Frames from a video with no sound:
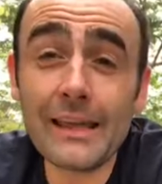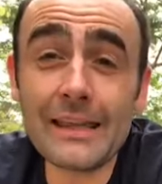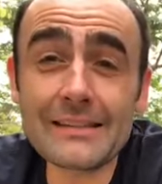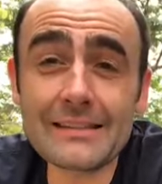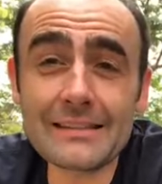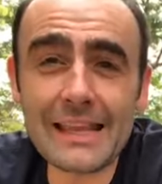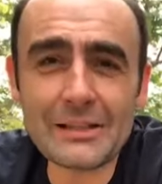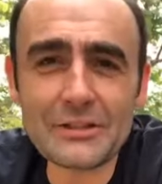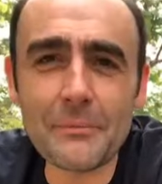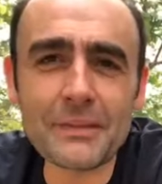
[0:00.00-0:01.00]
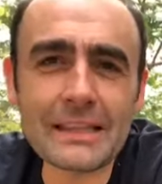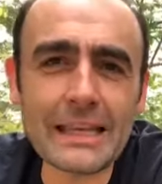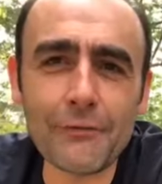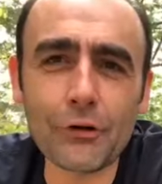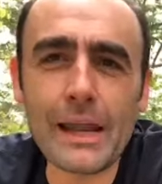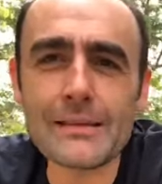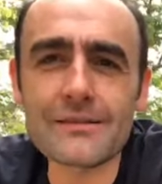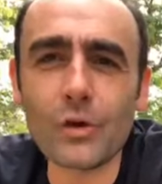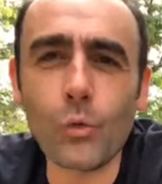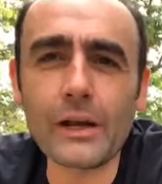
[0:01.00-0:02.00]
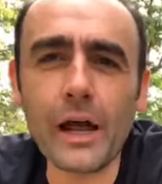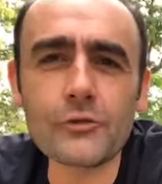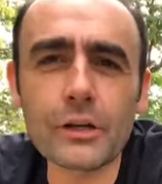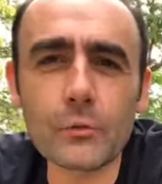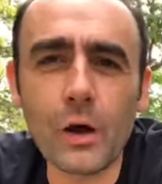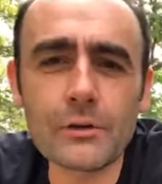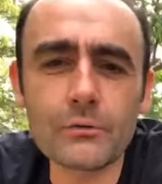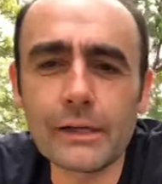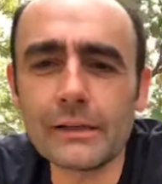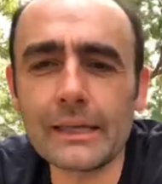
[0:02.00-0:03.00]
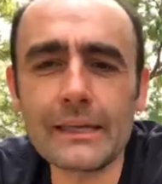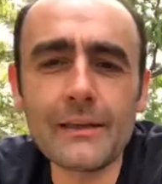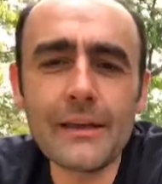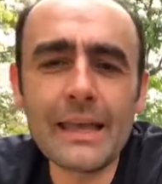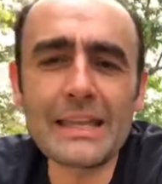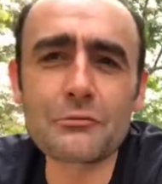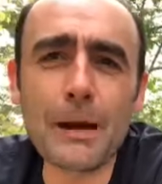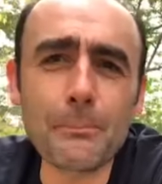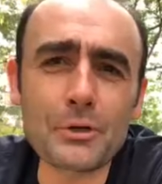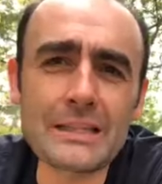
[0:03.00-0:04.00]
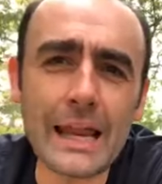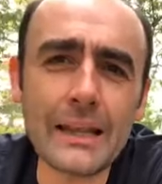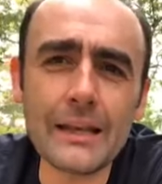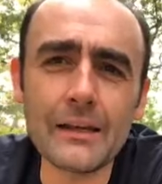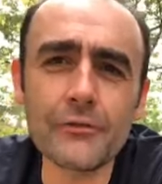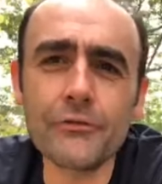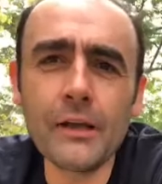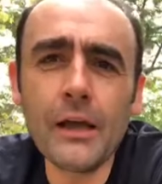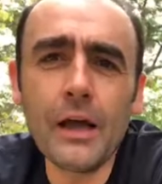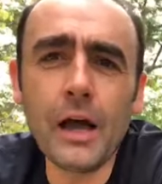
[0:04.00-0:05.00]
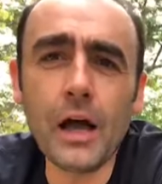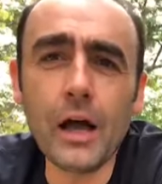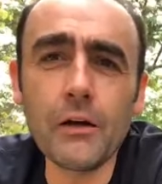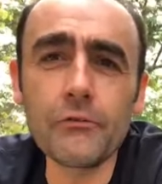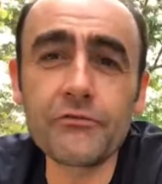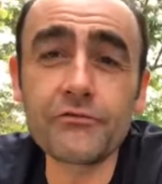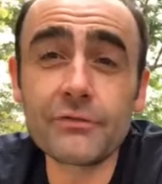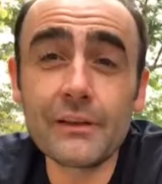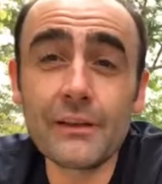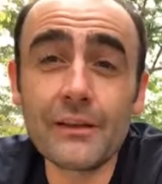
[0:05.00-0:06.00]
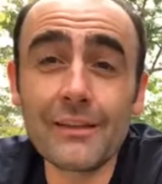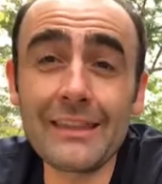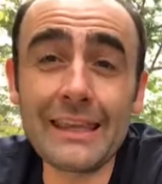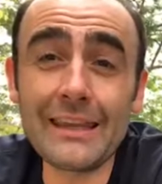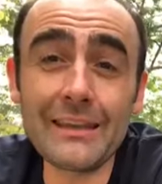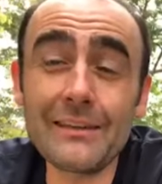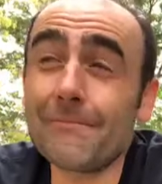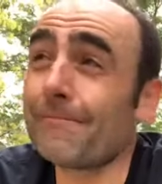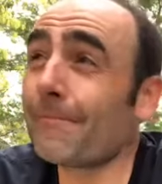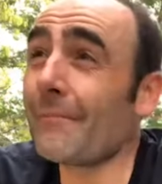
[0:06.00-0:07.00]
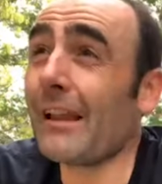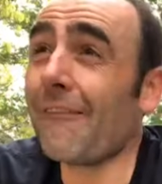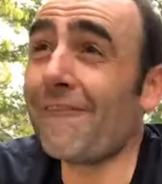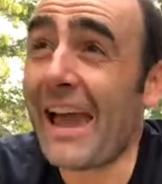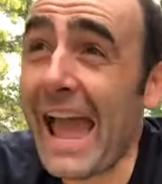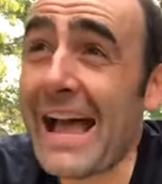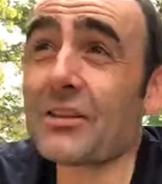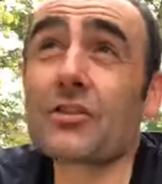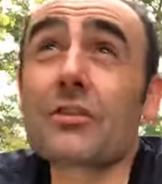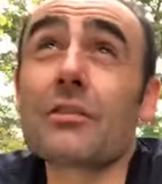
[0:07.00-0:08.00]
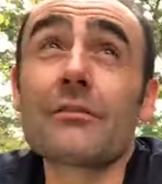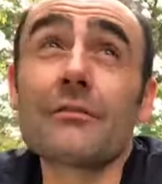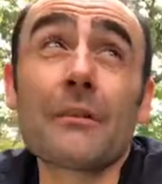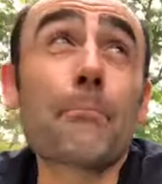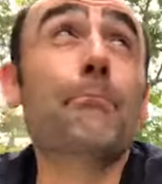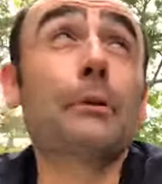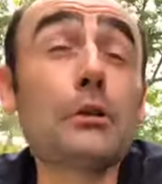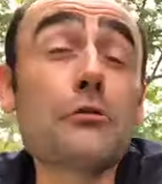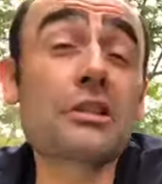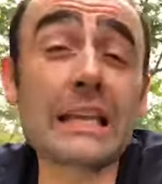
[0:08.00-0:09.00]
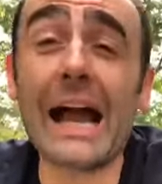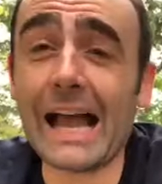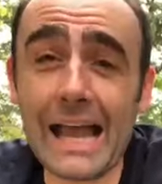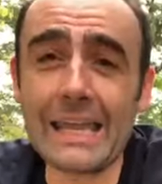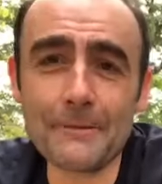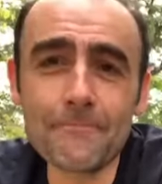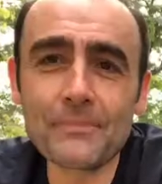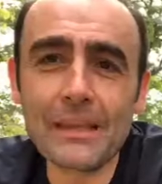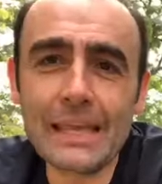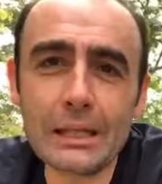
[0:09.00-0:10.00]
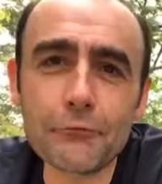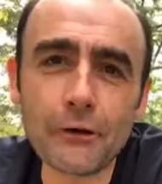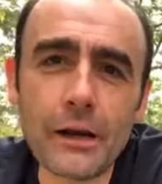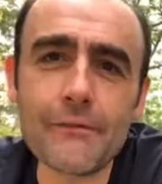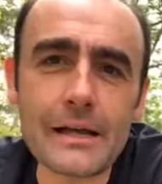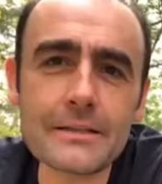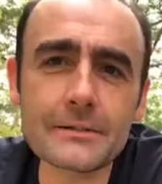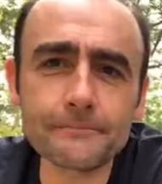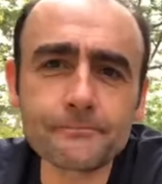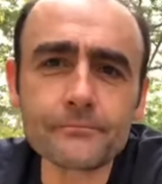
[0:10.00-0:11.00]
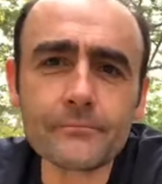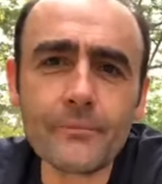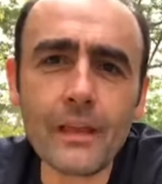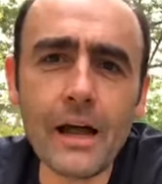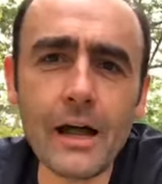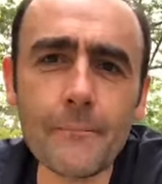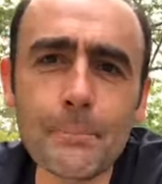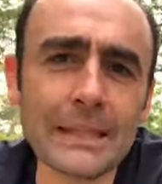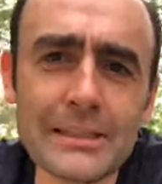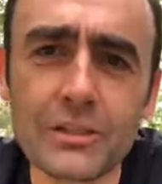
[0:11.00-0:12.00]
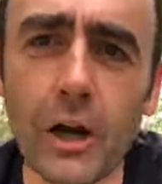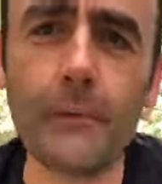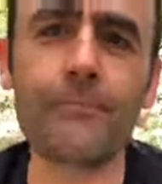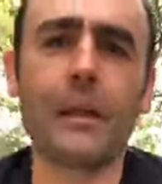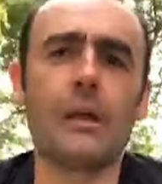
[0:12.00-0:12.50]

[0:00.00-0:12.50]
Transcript: It's it's something that never ends. So 101 really is representative of the vast blue sky in front of us. Um, but let's start.